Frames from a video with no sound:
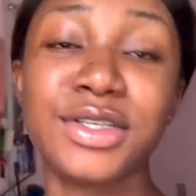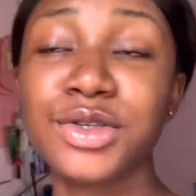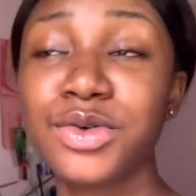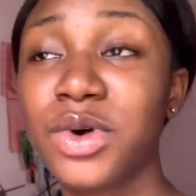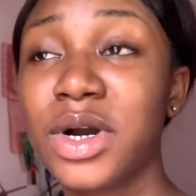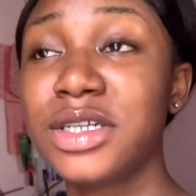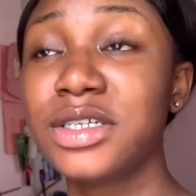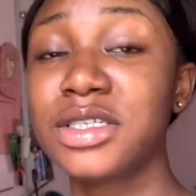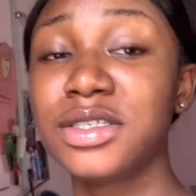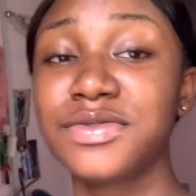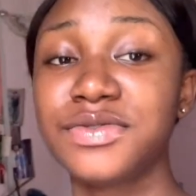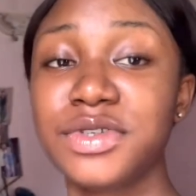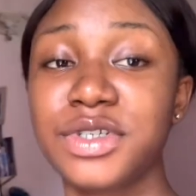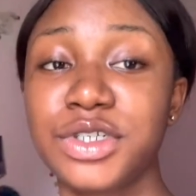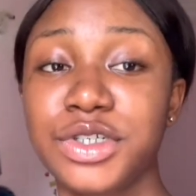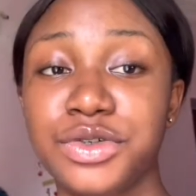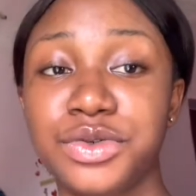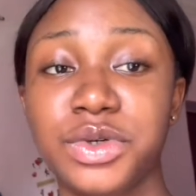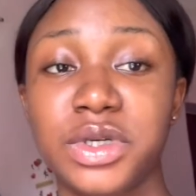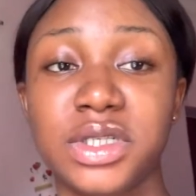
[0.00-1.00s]
I just finished
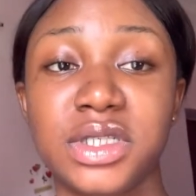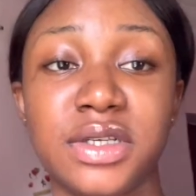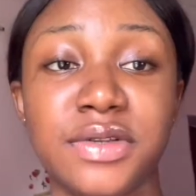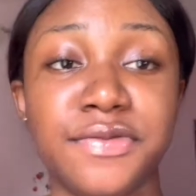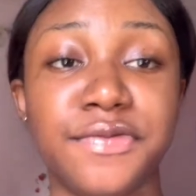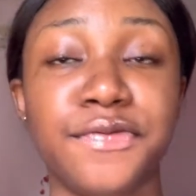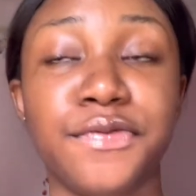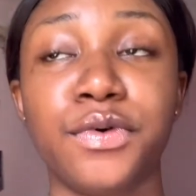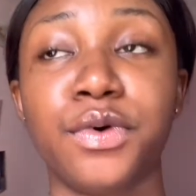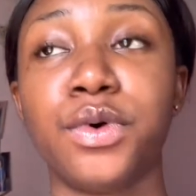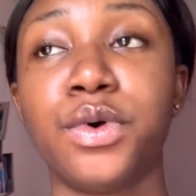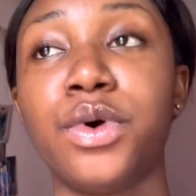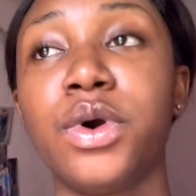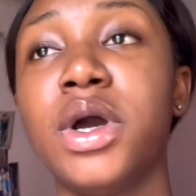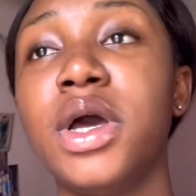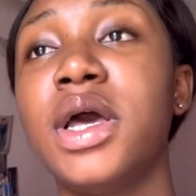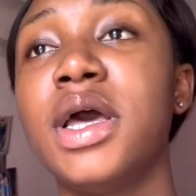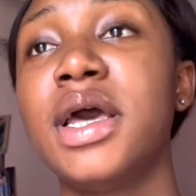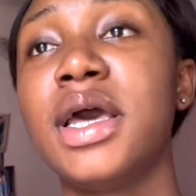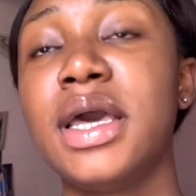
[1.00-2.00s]
creating for
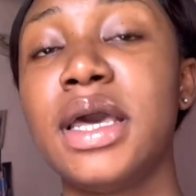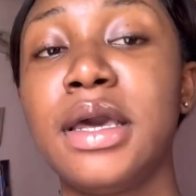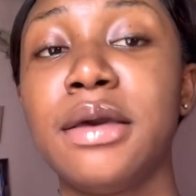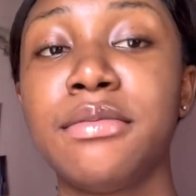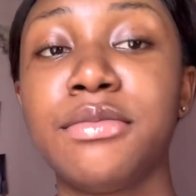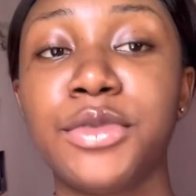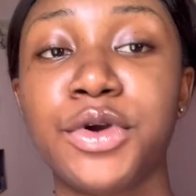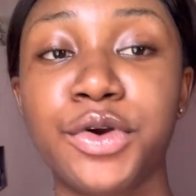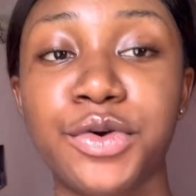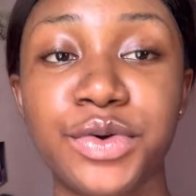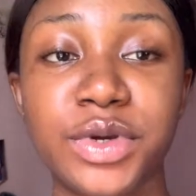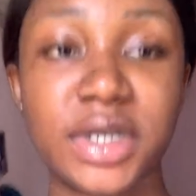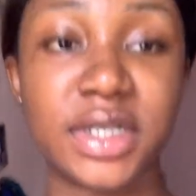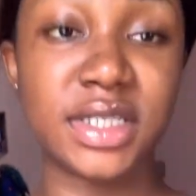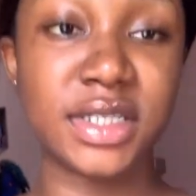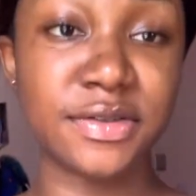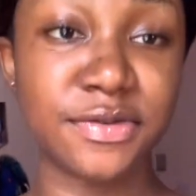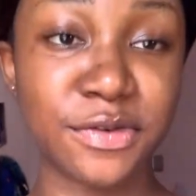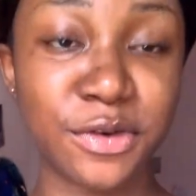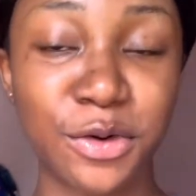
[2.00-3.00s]

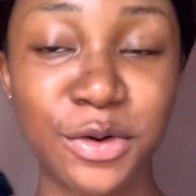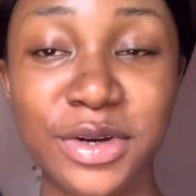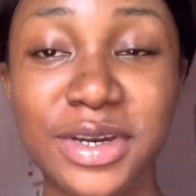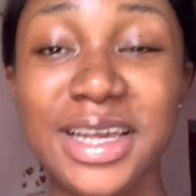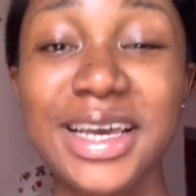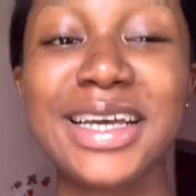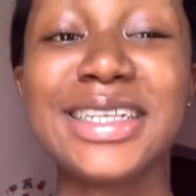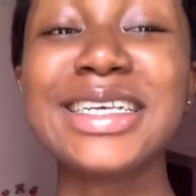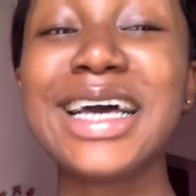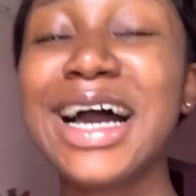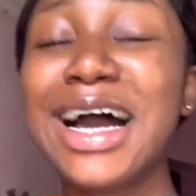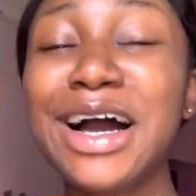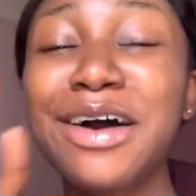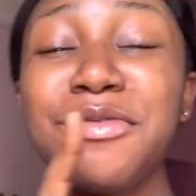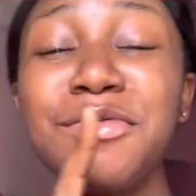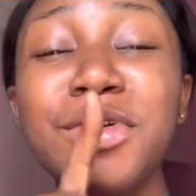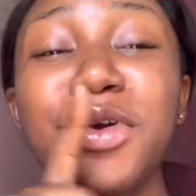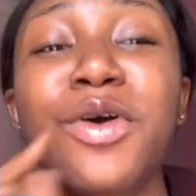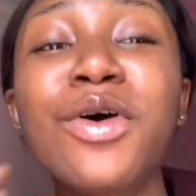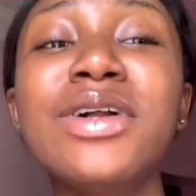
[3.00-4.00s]
Creative Connect. I have been
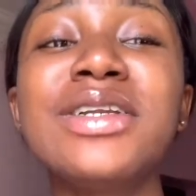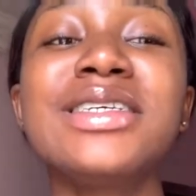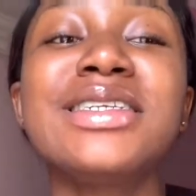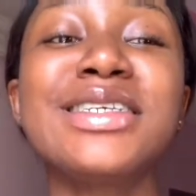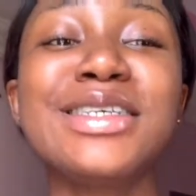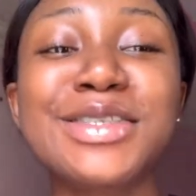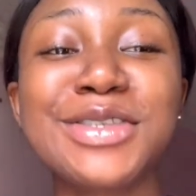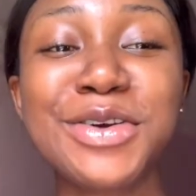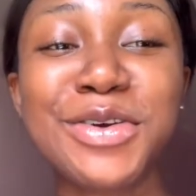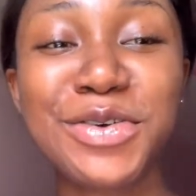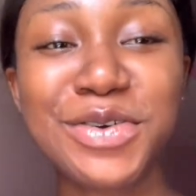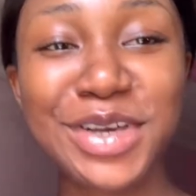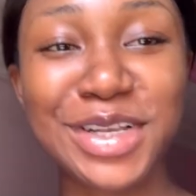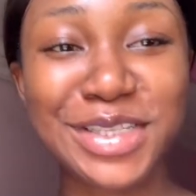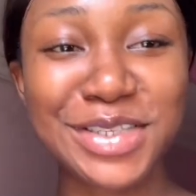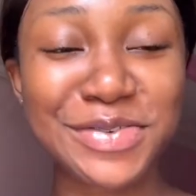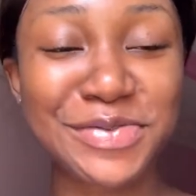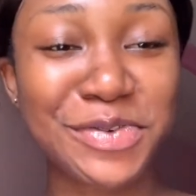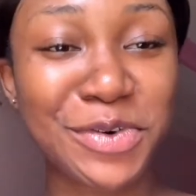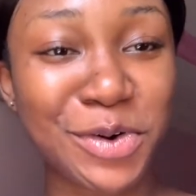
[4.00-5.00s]
calling it
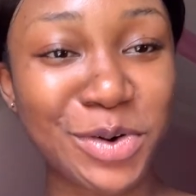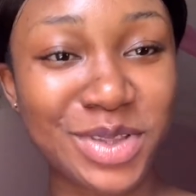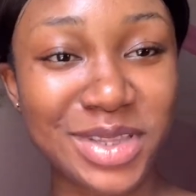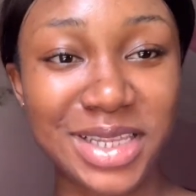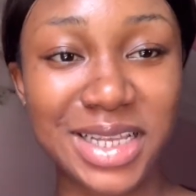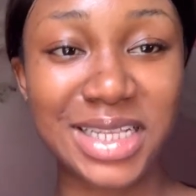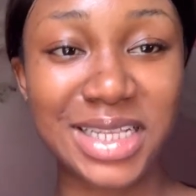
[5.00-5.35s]
Creative Content.